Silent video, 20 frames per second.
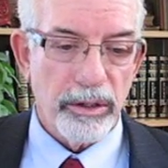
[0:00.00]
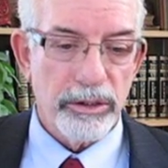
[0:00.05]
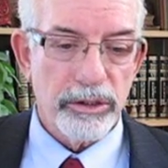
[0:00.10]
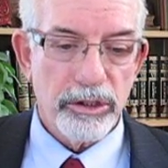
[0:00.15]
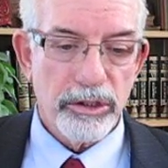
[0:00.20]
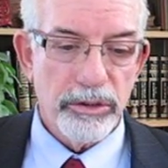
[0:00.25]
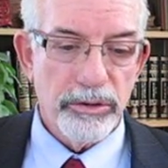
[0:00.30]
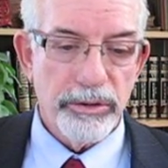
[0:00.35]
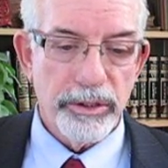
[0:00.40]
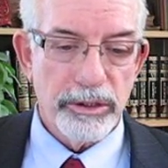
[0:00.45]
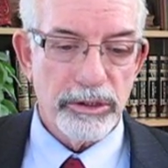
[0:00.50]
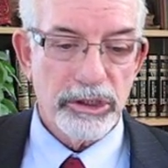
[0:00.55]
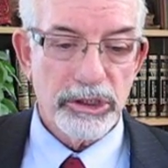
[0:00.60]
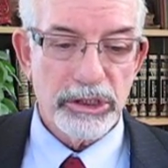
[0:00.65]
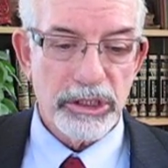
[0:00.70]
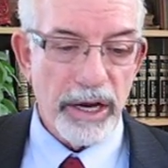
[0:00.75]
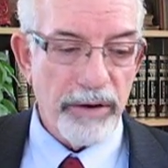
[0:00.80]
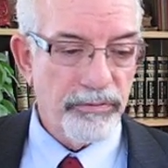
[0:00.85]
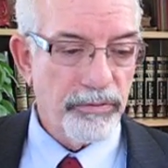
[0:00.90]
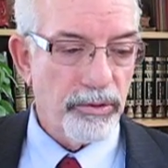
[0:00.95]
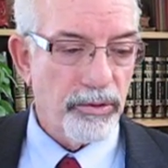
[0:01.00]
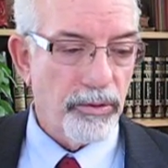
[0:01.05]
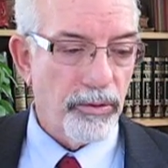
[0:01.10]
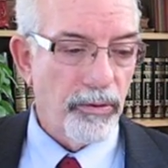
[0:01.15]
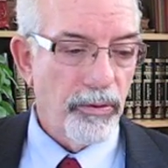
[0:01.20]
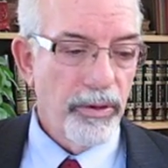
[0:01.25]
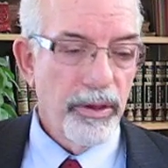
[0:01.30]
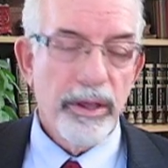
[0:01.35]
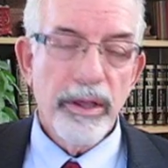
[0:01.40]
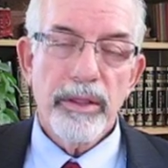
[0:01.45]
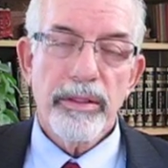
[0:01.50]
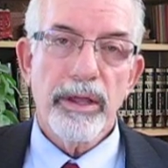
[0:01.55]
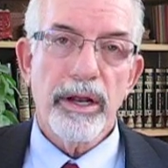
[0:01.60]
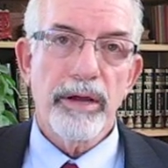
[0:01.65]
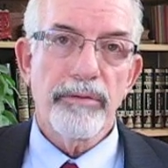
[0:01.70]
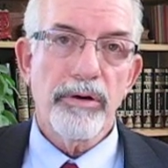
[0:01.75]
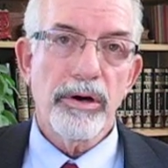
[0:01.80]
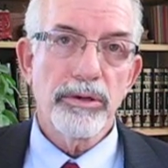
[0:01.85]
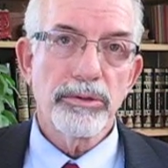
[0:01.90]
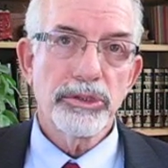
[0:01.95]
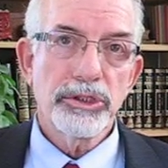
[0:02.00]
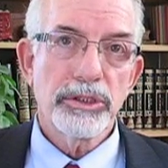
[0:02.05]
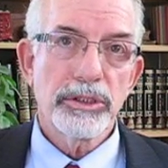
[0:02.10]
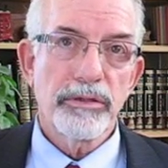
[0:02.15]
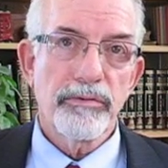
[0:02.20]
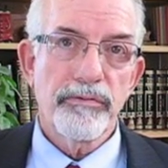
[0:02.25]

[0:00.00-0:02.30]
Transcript: including several that have hosted